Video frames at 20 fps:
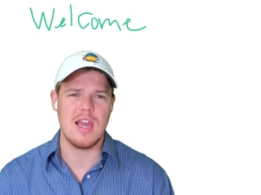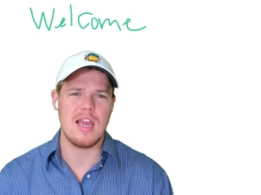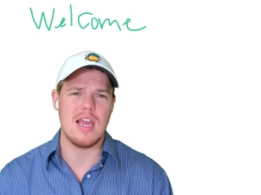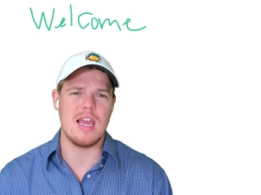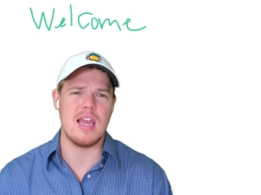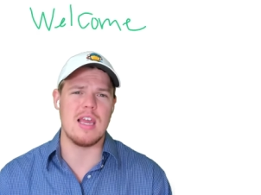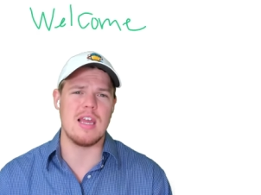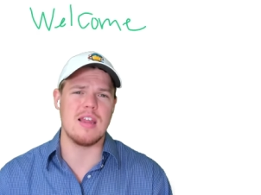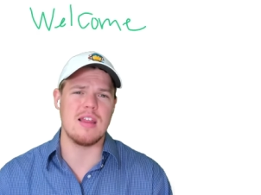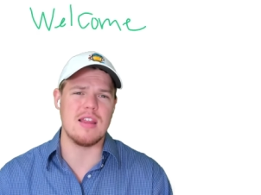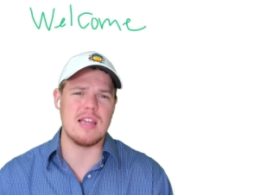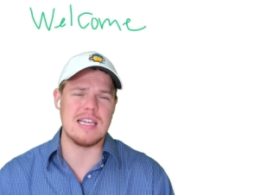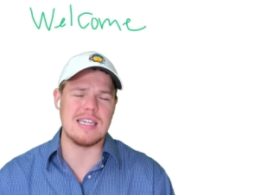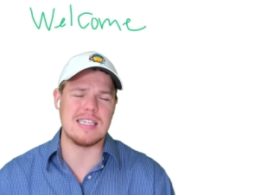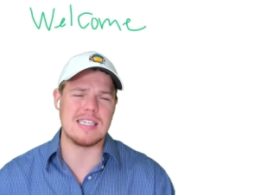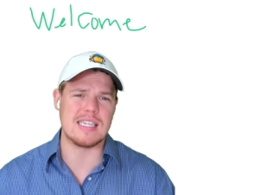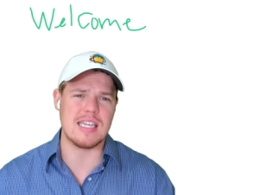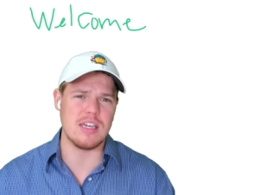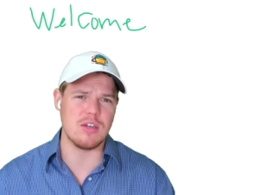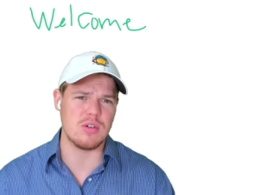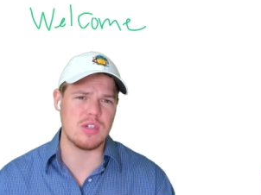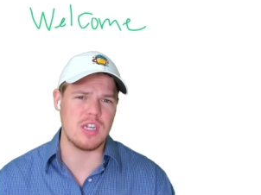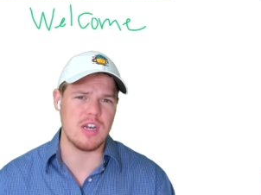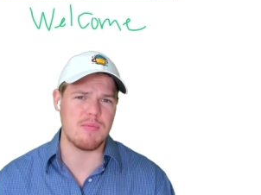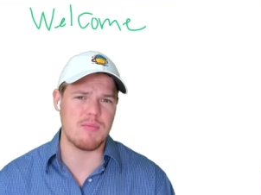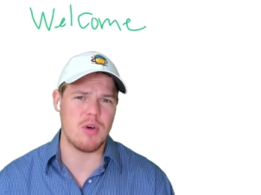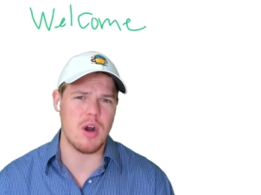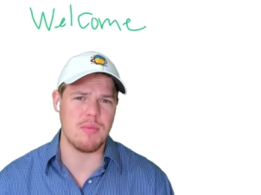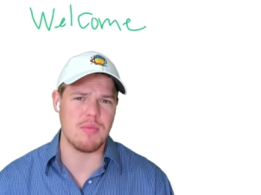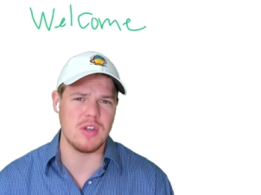in the skill set of
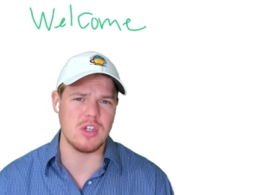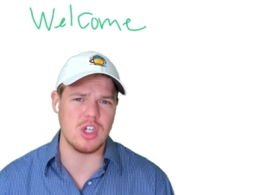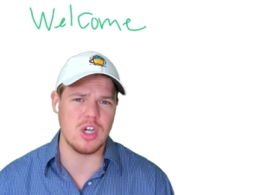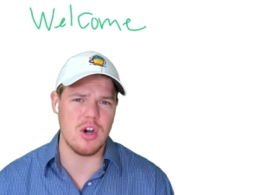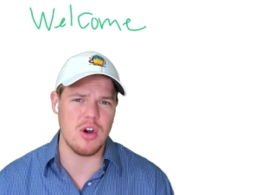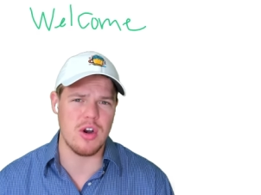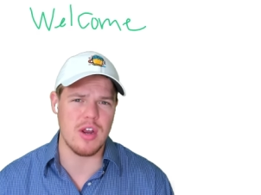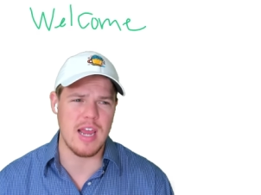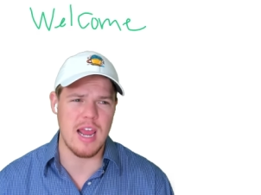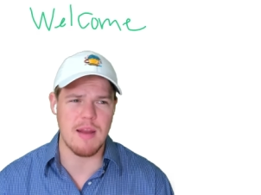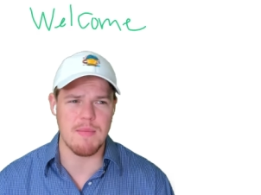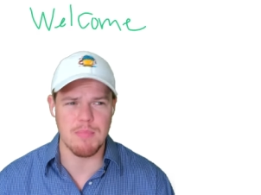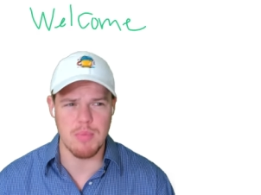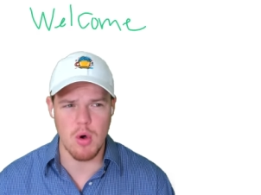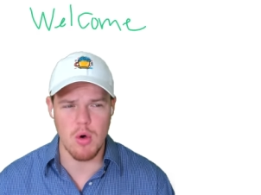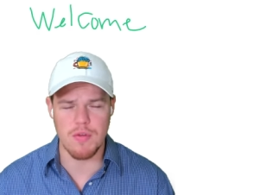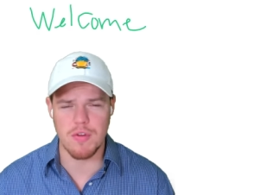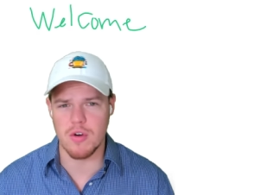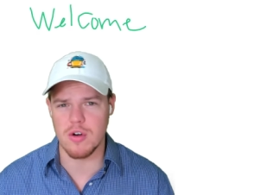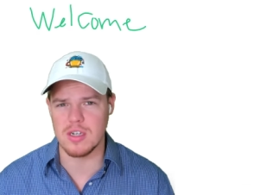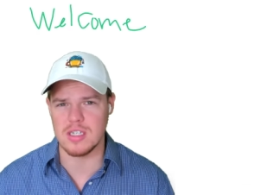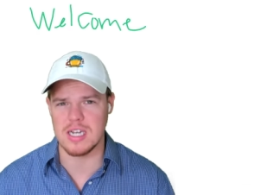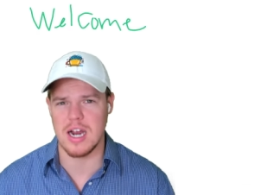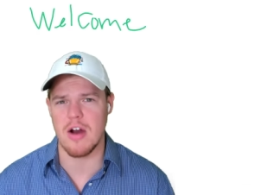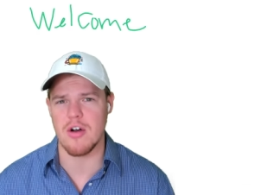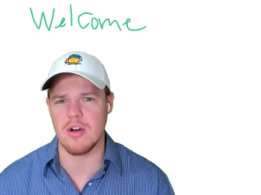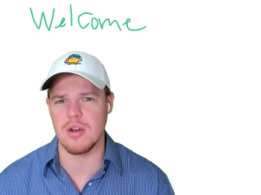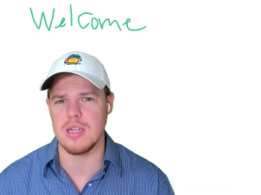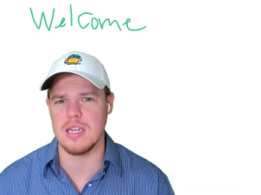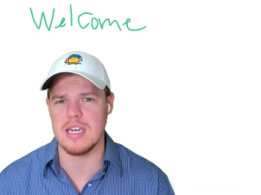prompt engineering, and both are
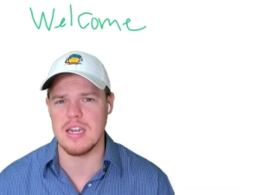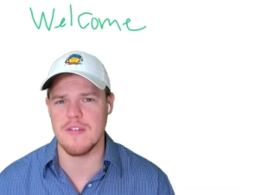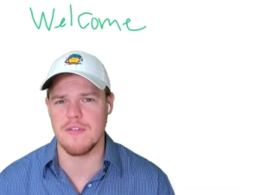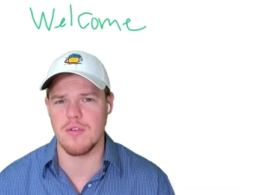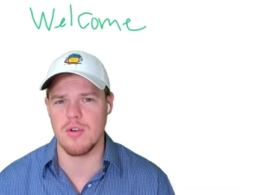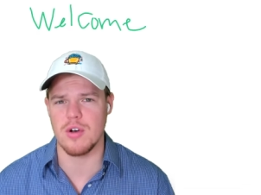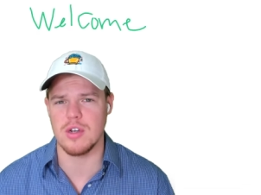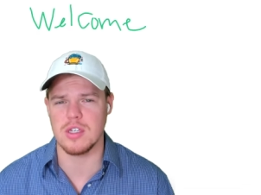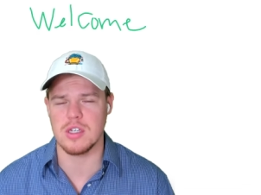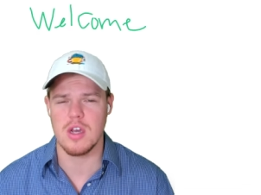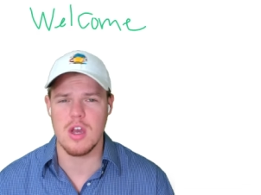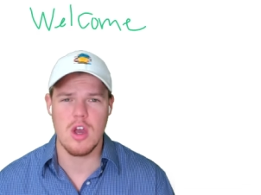entirely different.